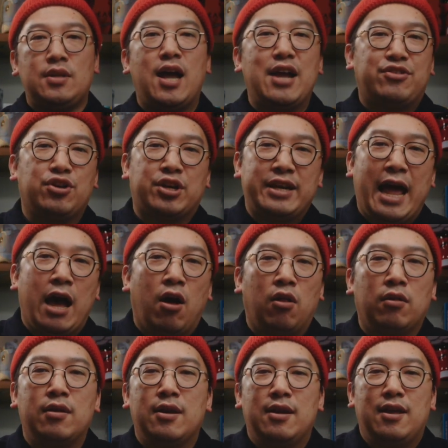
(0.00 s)
I took an
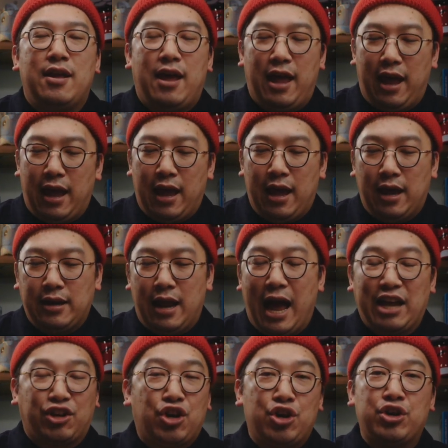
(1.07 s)
L and
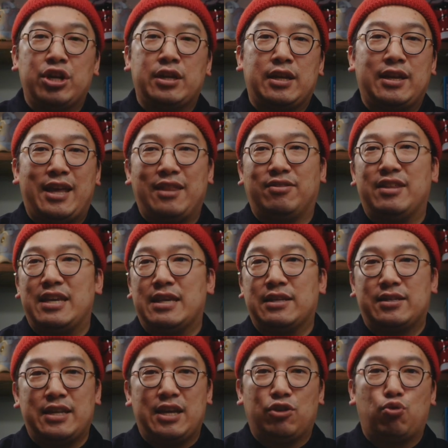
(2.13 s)
I couldn't get
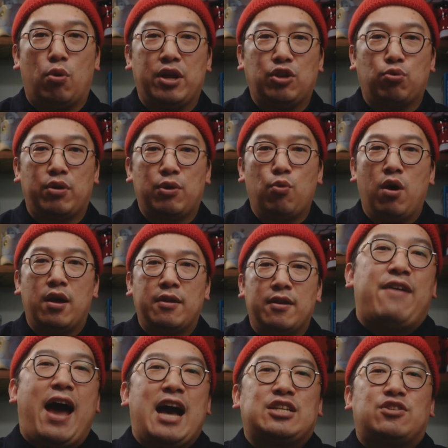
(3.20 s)
these in 2021.
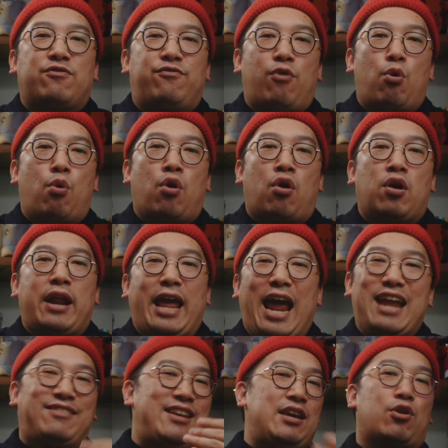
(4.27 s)
Fast forward
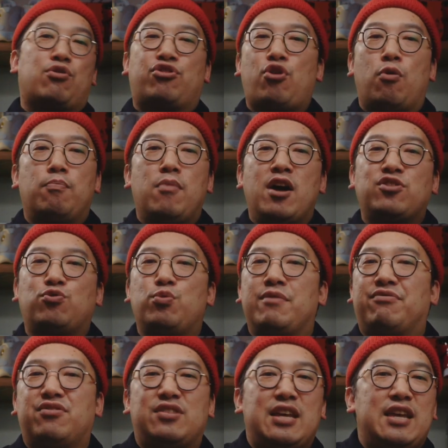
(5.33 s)
18 or so months,
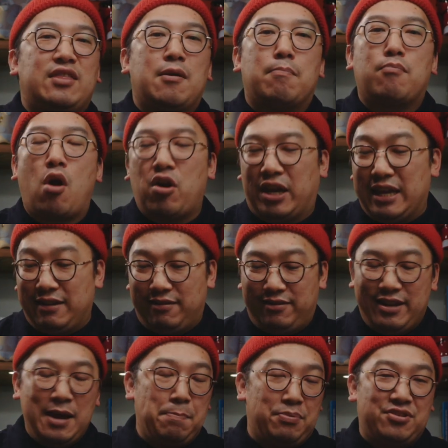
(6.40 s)
we've seen the market
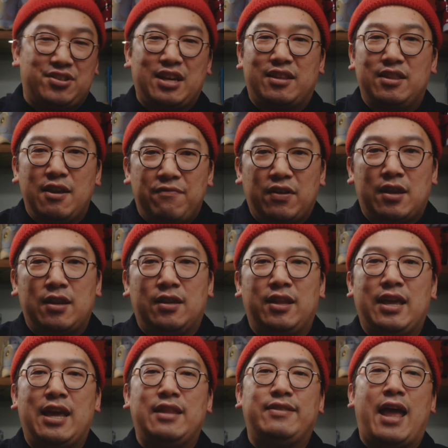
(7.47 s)
dip
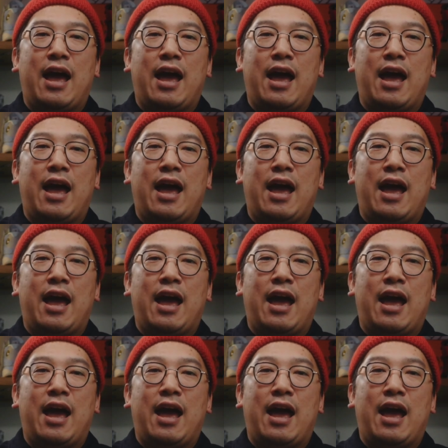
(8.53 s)
significantly, and